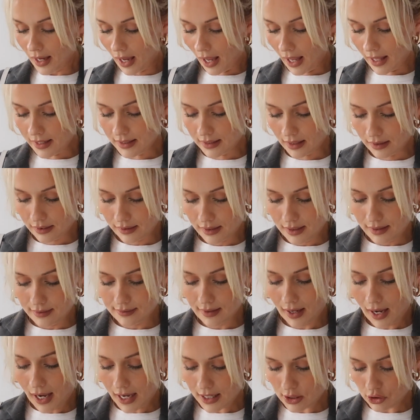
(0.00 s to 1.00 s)
And
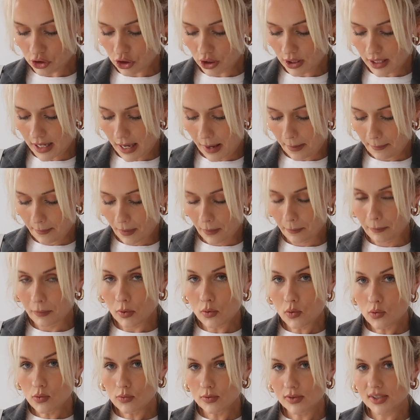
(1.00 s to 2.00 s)
these H&M
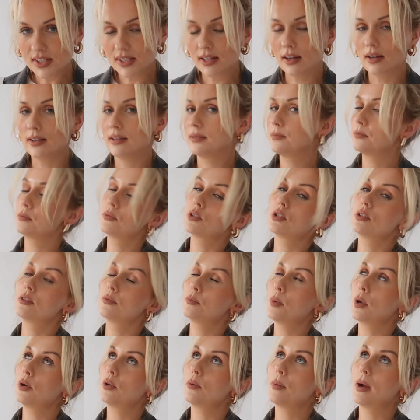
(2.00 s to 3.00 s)
boots I
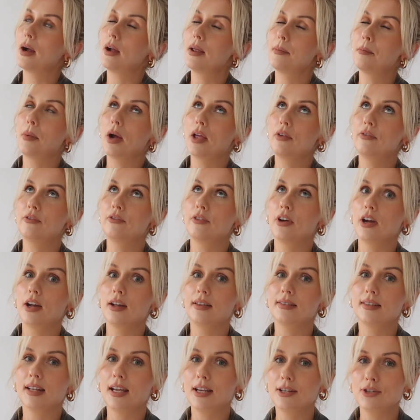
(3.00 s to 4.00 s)
spoke about in my
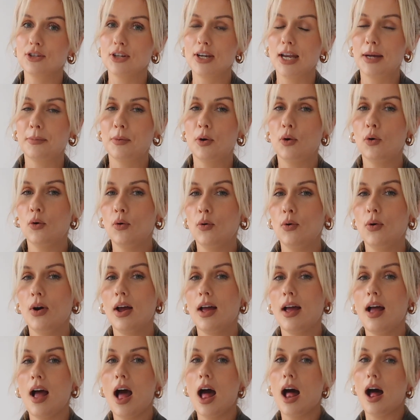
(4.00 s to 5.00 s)
first H&M haul.
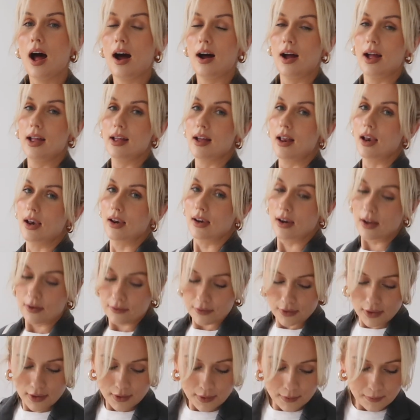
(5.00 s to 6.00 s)
I
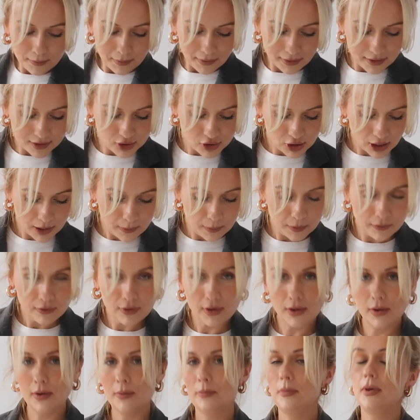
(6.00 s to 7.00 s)
love them, the shape
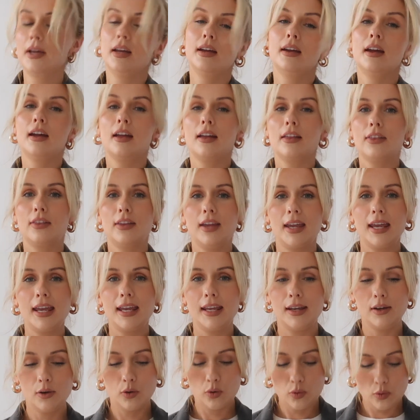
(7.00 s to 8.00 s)
of them. The
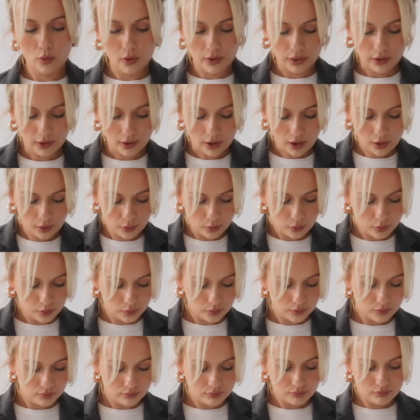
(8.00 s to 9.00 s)
heel, the
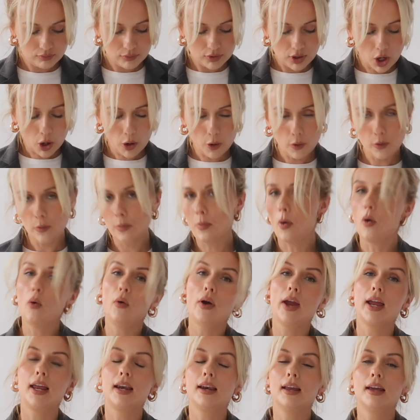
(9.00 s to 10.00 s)
whole toe
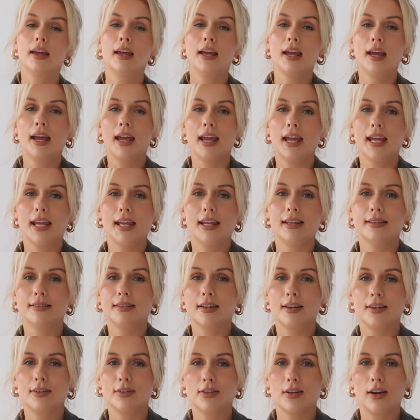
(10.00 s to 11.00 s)
point
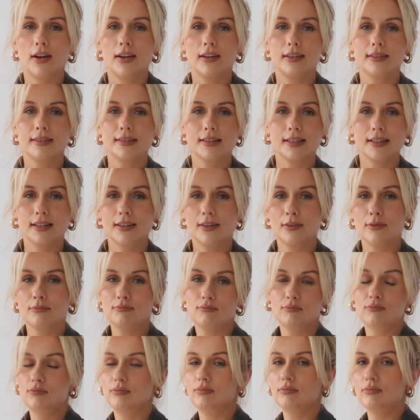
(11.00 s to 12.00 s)
is just
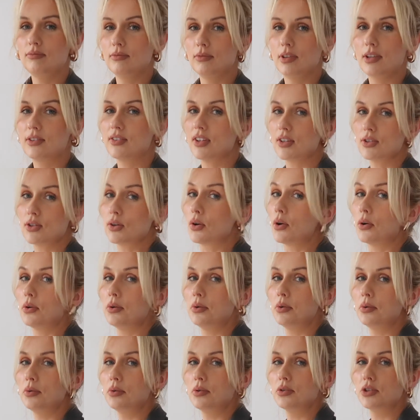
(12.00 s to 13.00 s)
such a
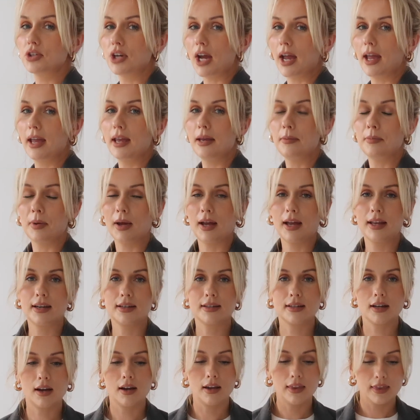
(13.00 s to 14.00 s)
cool shape,
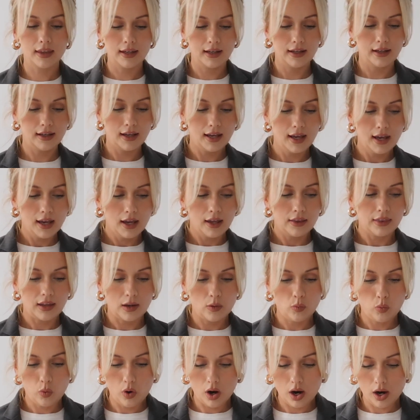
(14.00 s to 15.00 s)
and I think
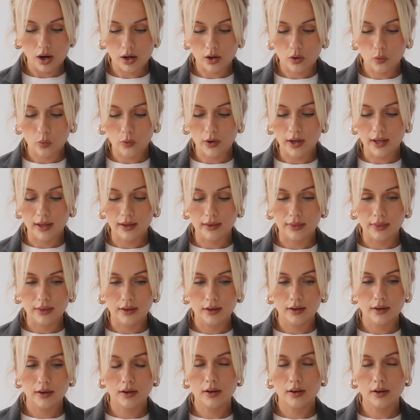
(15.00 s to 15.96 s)
they work with